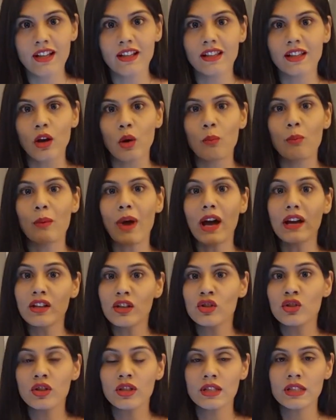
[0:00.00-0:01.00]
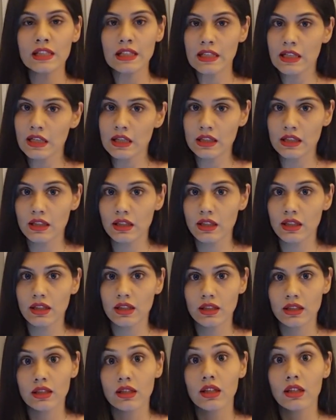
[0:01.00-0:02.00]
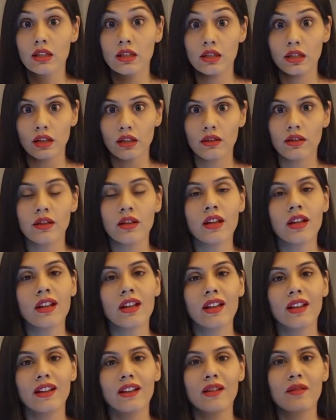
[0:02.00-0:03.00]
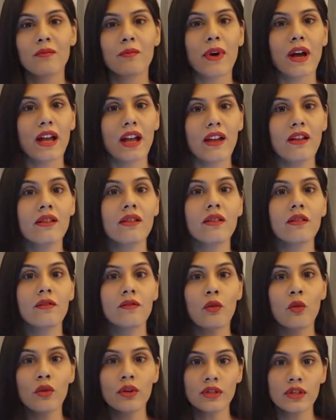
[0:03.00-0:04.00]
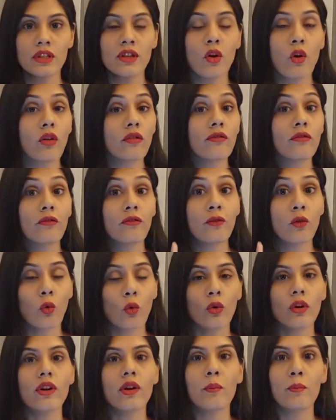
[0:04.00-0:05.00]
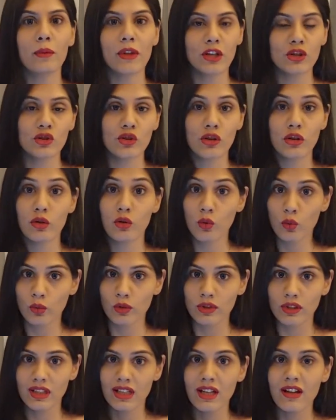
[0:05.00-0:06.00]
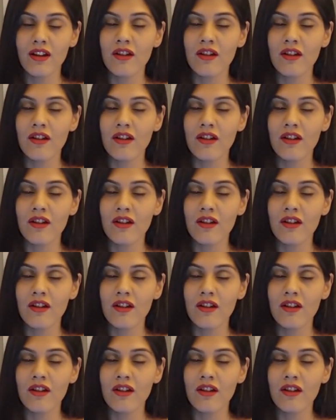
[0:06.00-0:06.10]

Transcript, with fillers: Now, managing CKD is done by focusing on four major goals.